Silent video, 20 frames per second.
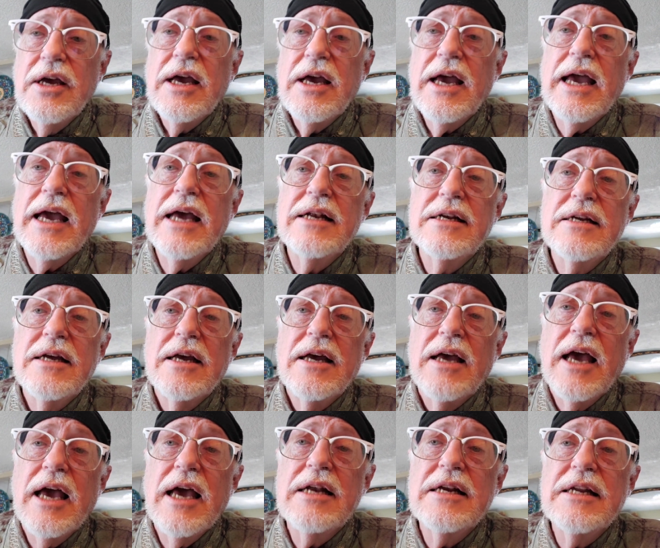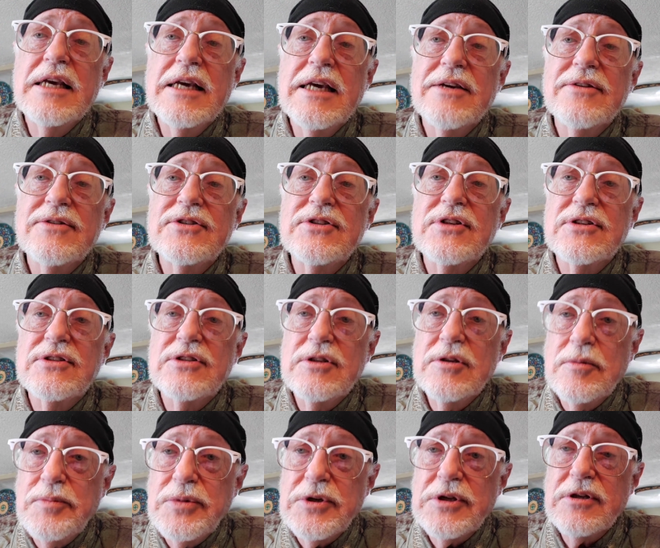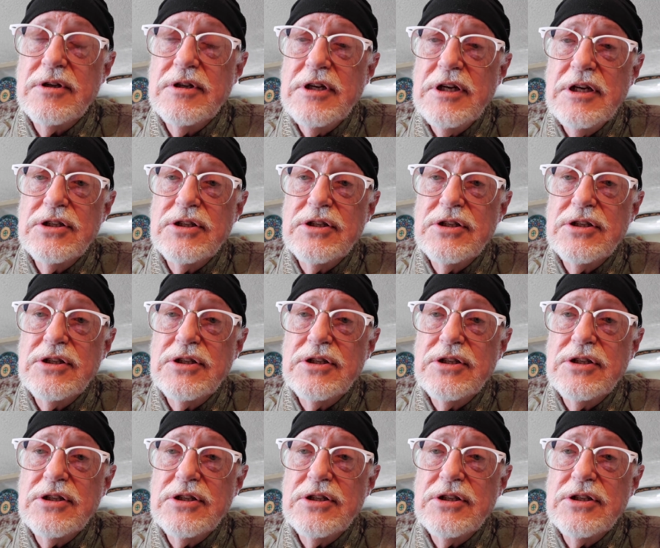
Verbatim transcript: And, and he gives us the ability